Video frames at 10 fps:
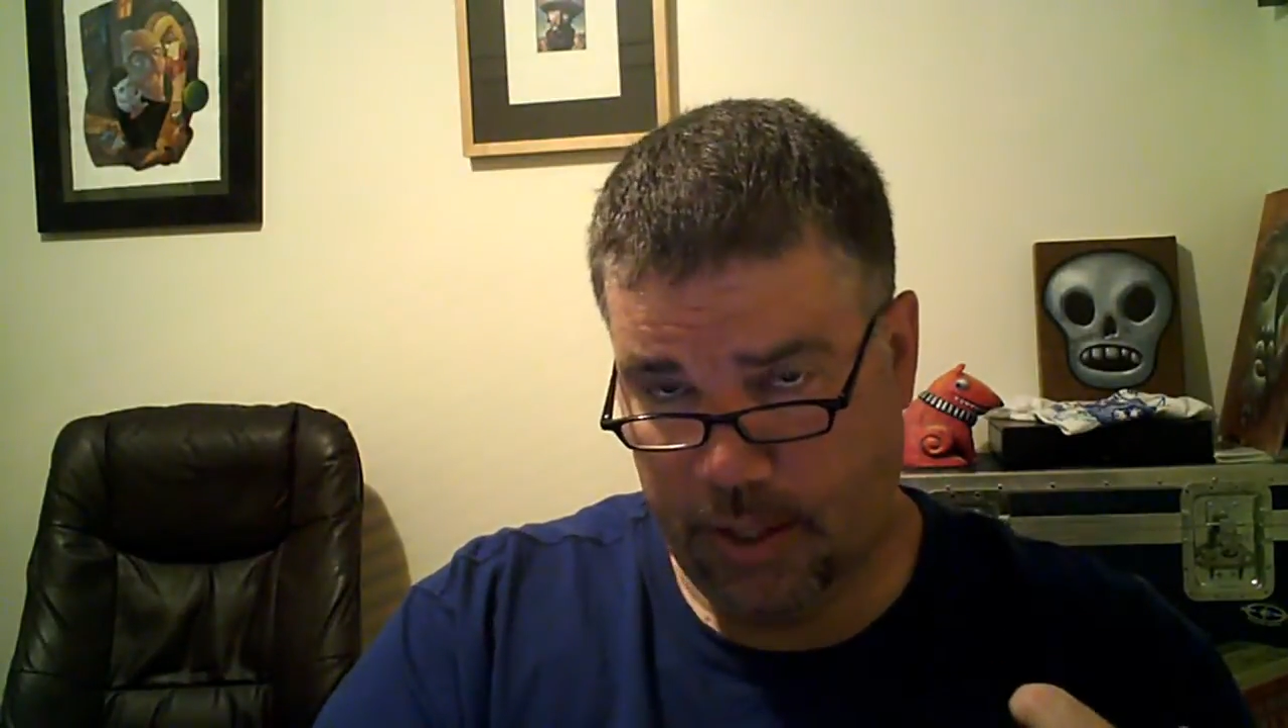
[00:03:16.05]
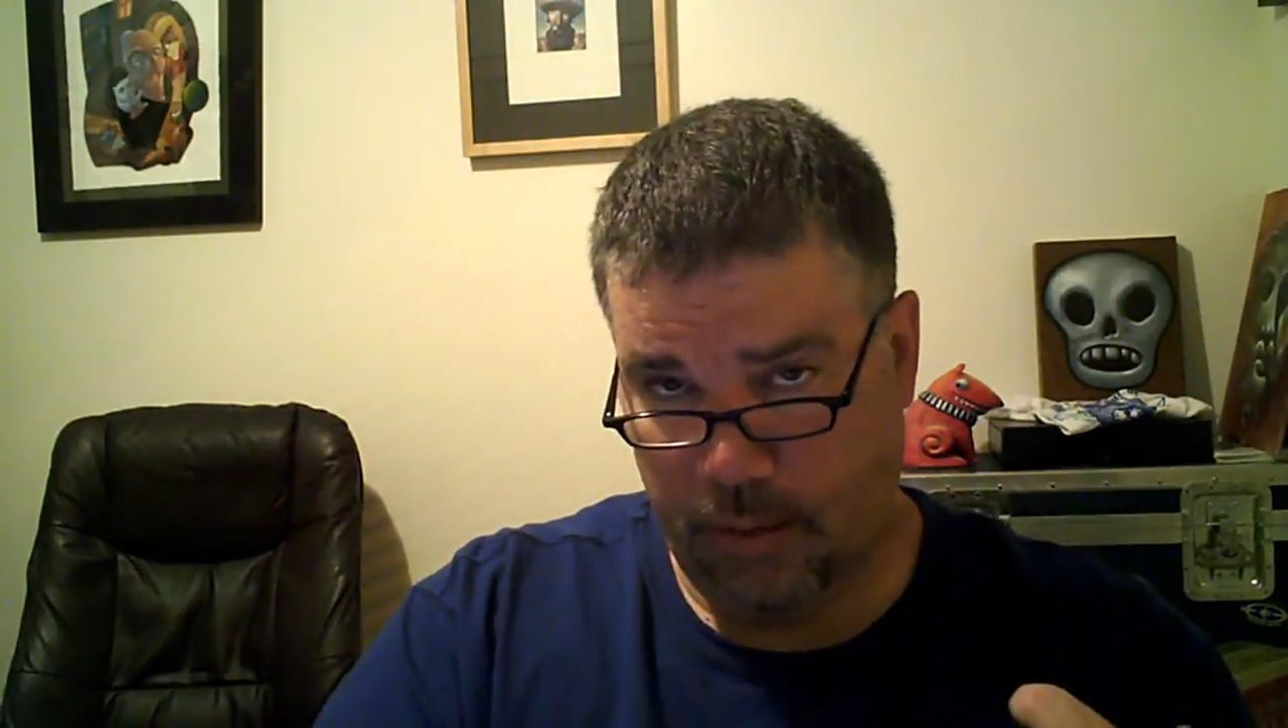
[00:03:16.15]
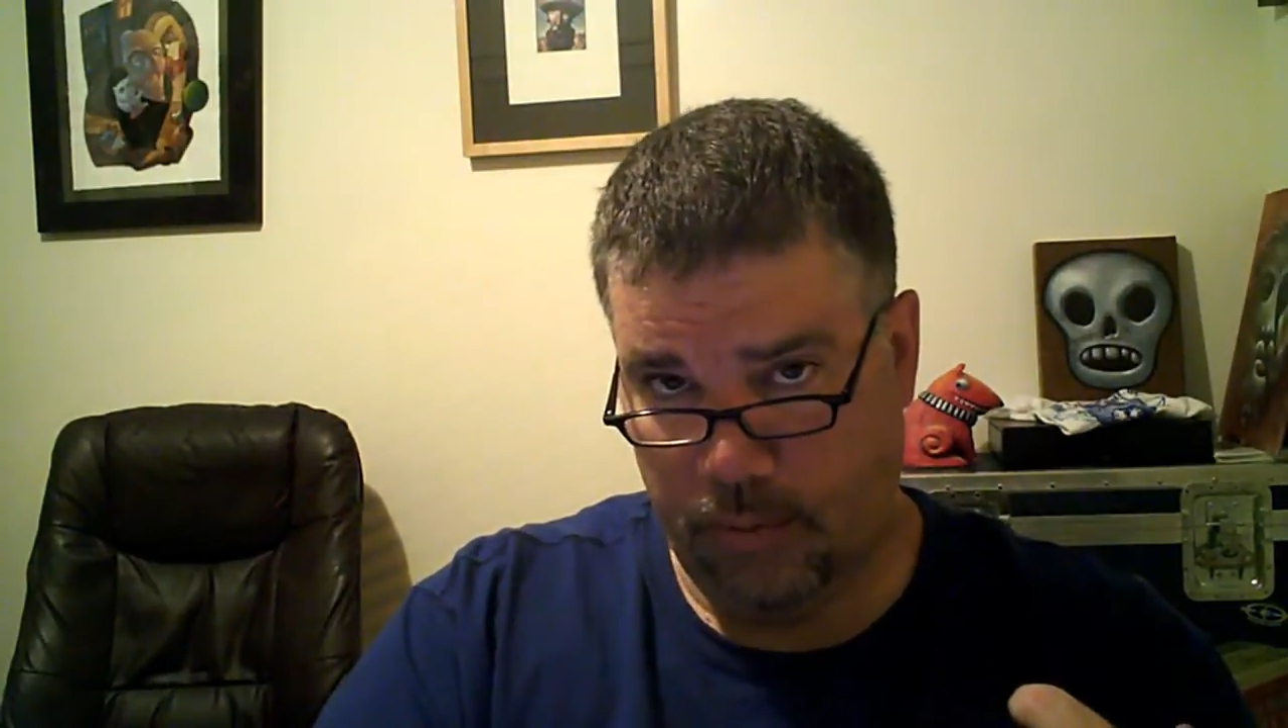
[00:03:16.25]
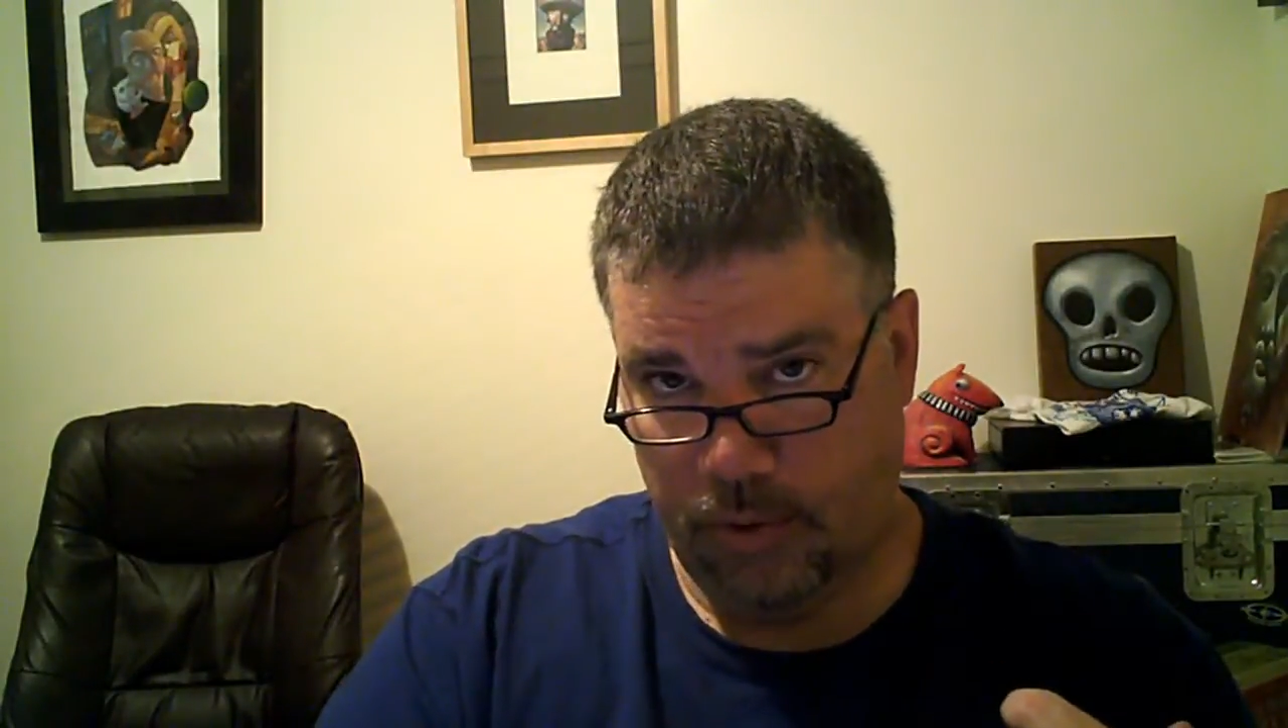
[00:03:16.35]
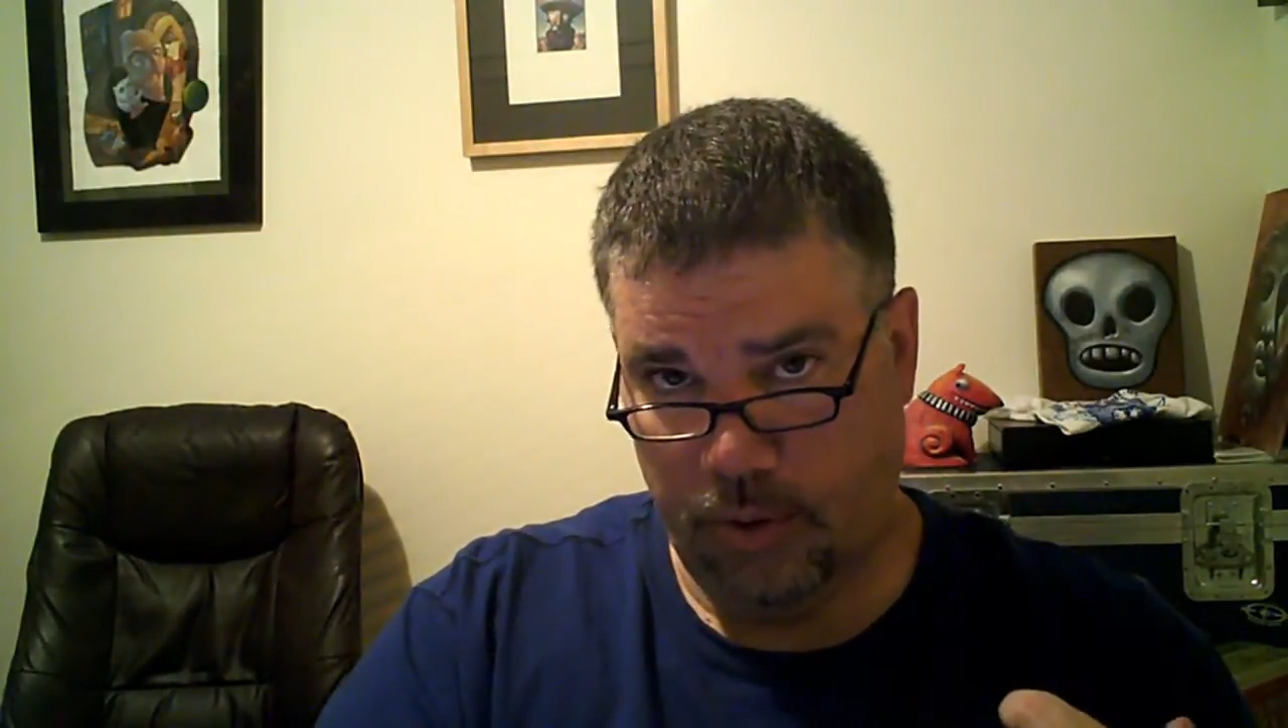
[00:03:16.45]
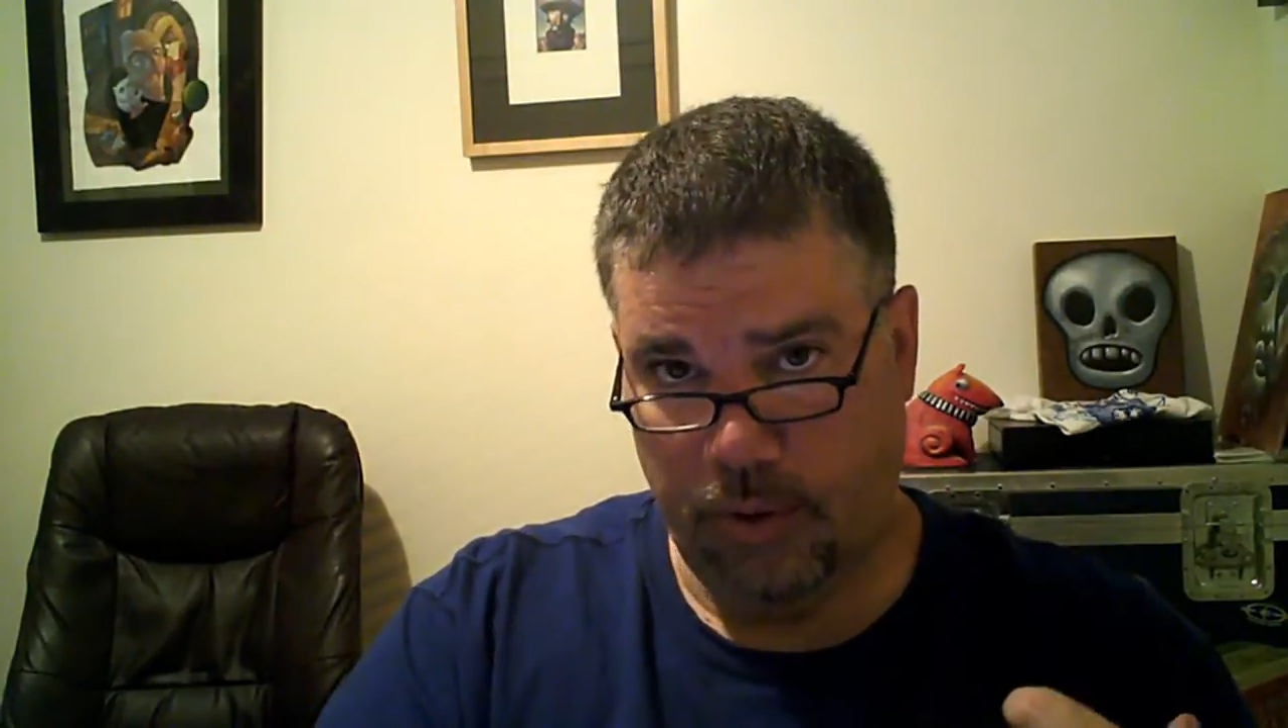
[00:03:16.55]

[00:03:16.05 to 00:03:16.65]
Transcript: come through.